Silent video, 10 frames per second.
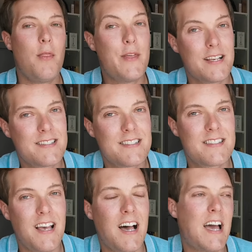
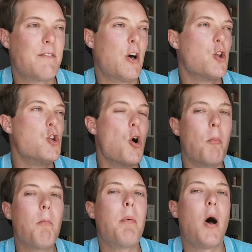This, I have a
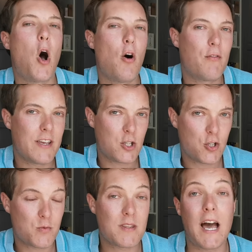number of
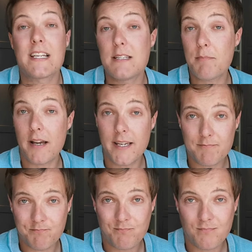issues with. I didn't buy
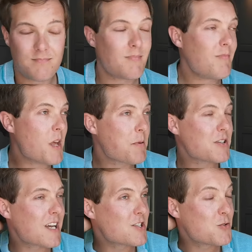it.
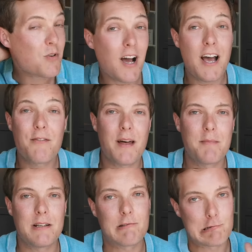Because I not have
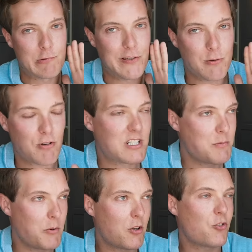that many. I've got a few
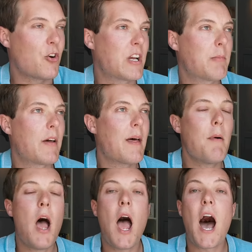greys, but we're not talking about
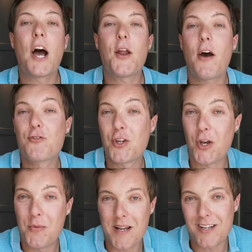them. I don't have
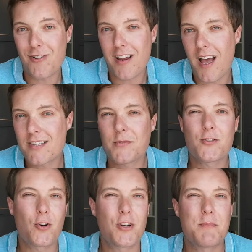too many grey hairs, so
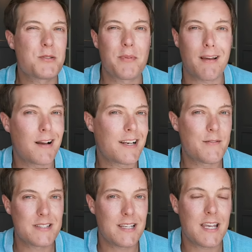it's not going to be something I can
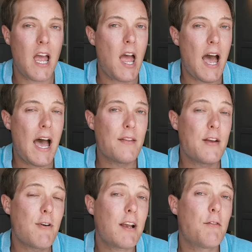ever see. And
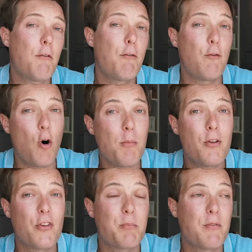they reckon 4
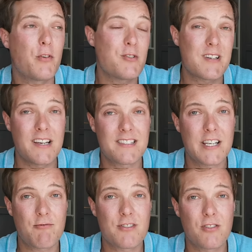months before you start
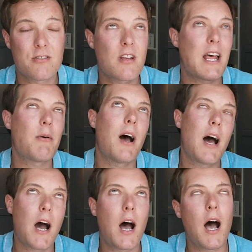seeing results.
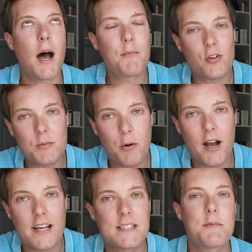Now, I'm not
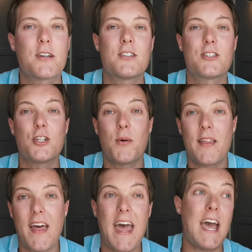surprised because, you
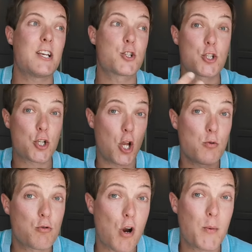know, the hair is
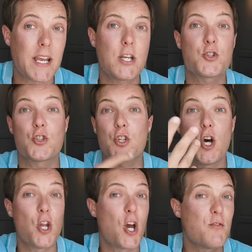slow growing. It doesn't
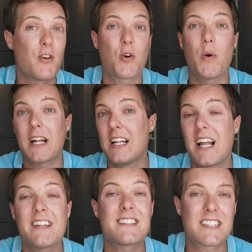turn over quickly
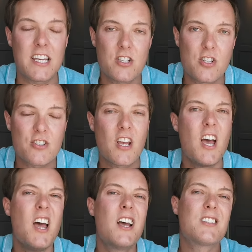like the skin does.
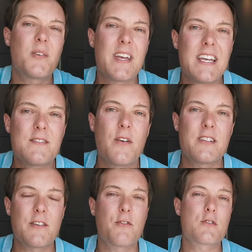So it is
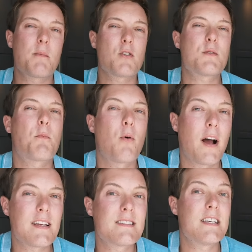very different. So I'm not
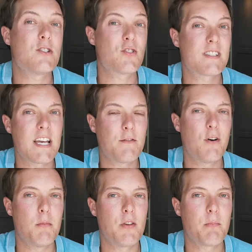surprised it does take
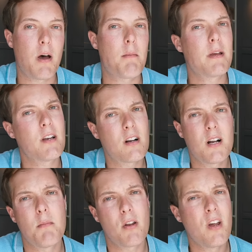4 months. But I mean,
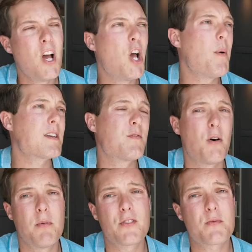come on, who has
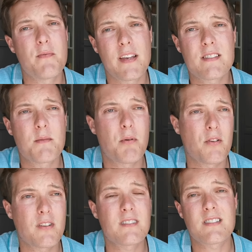4 months to invest in a
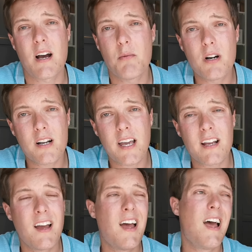product to start
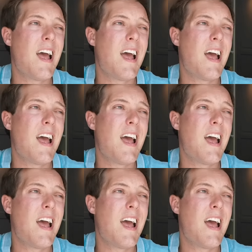working?